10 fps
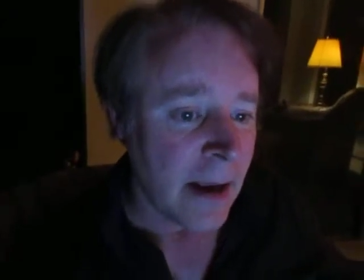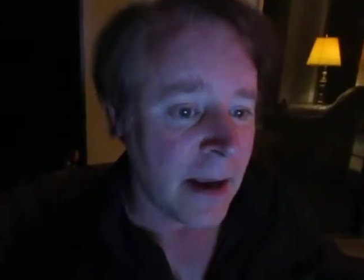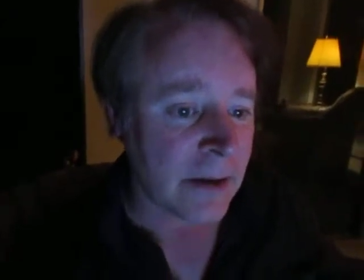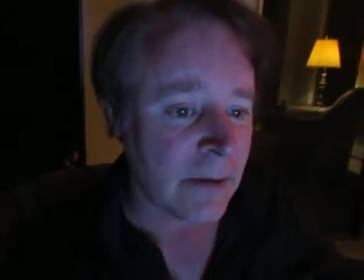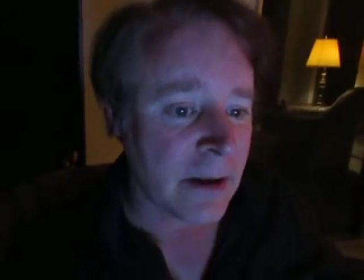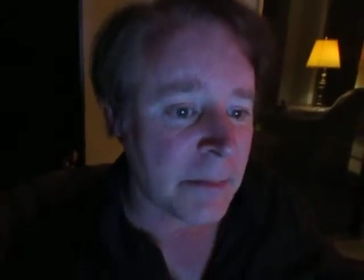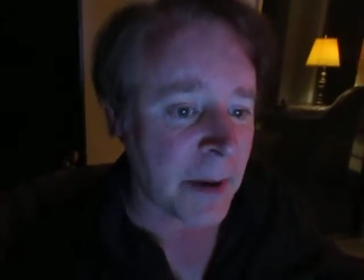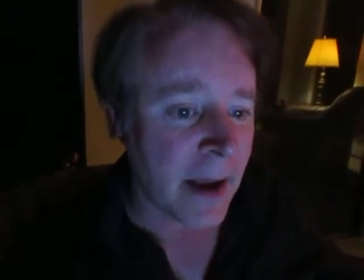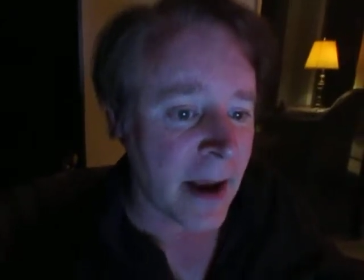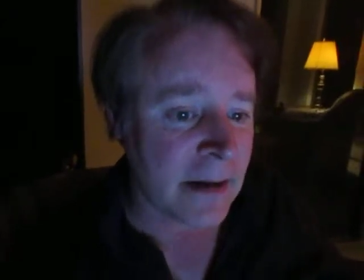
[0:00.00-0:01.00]
it would
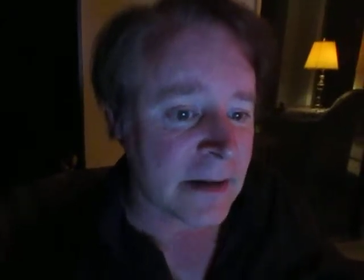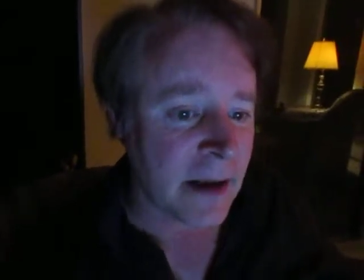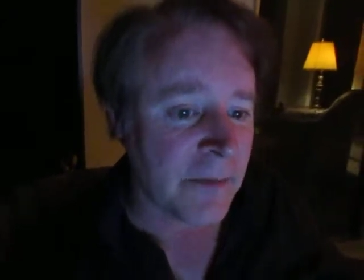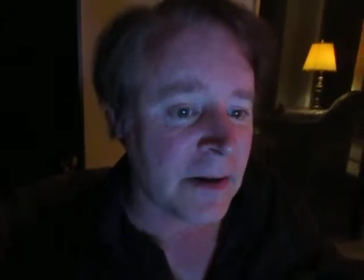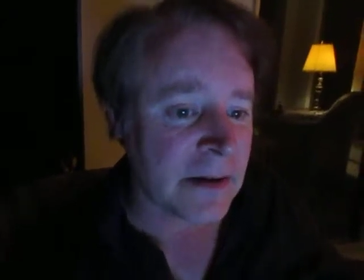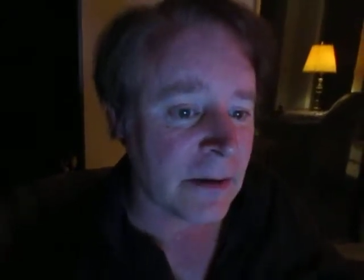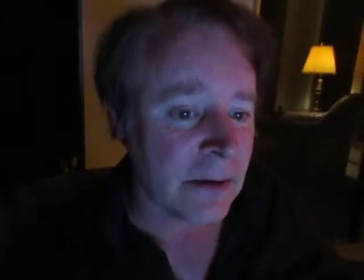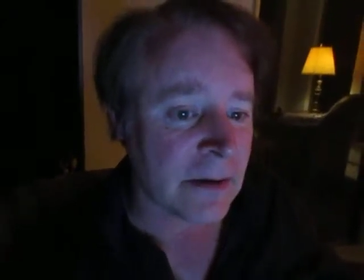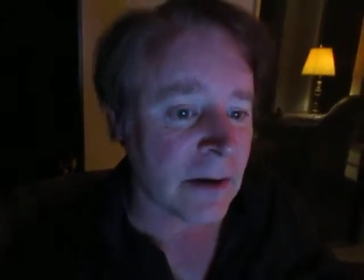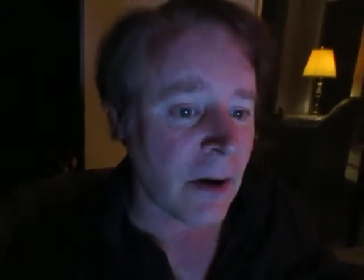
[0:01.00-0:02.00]
be as if he slew
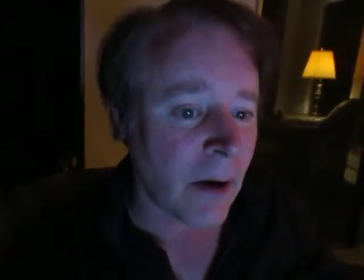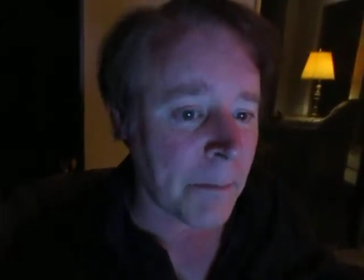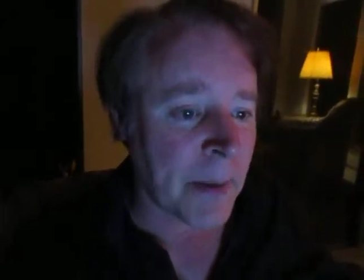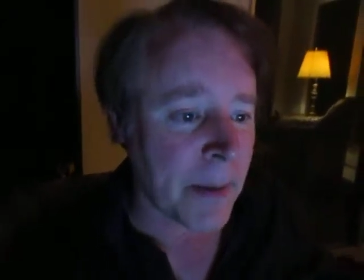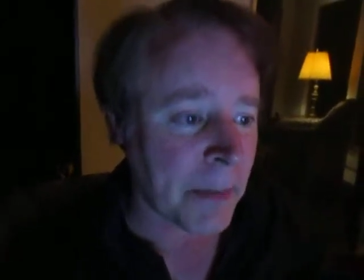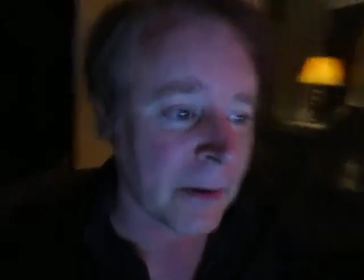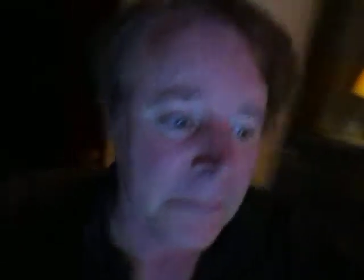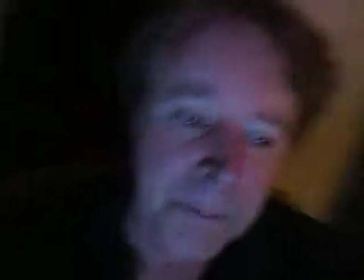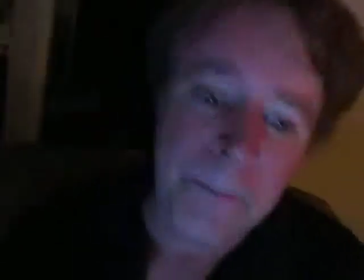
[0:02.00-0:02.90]
the whole people.